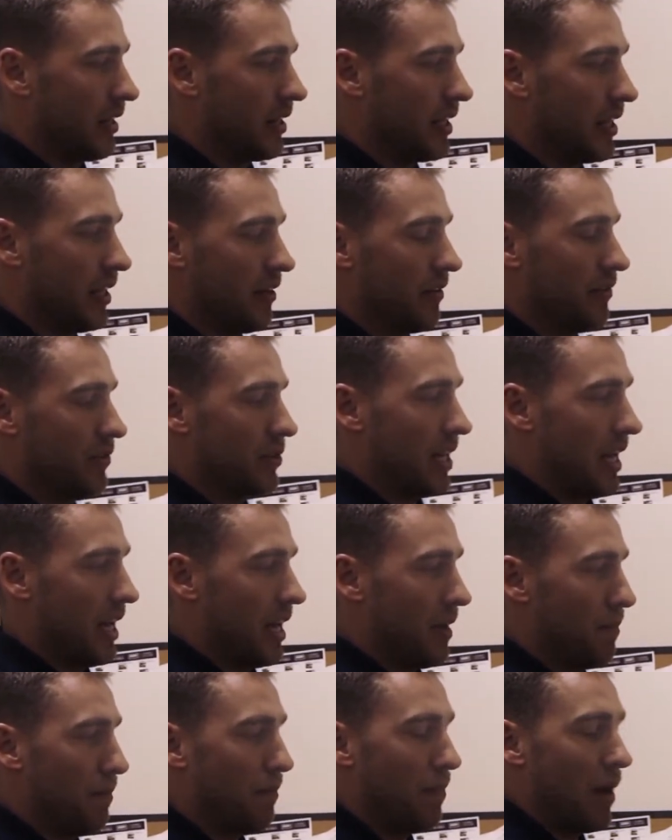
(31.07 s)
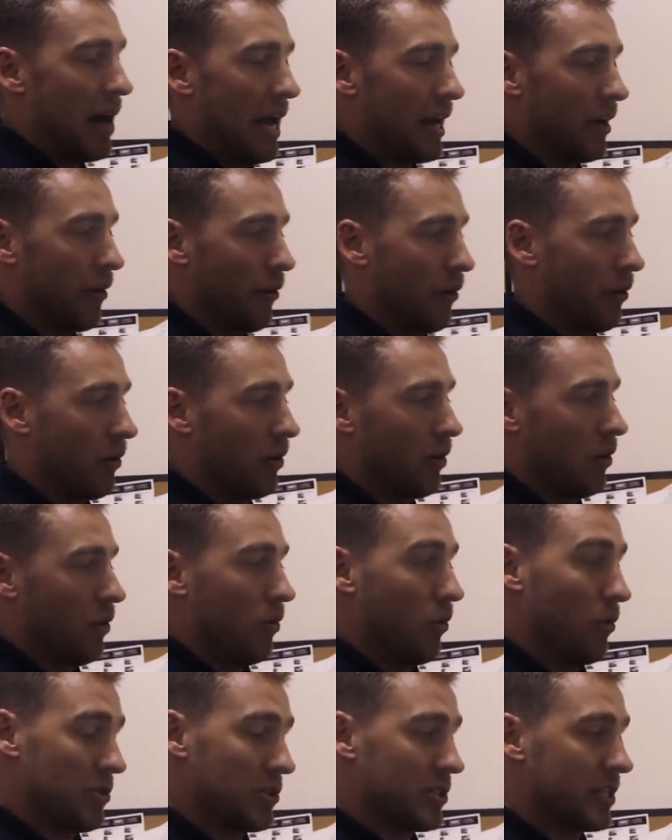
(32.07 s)
gives a buyer
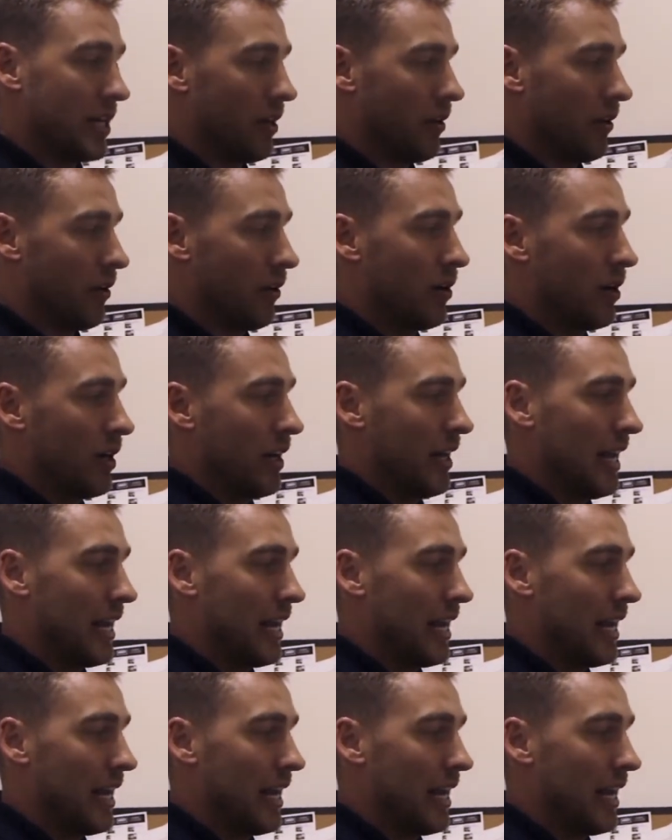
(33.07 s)
or a seller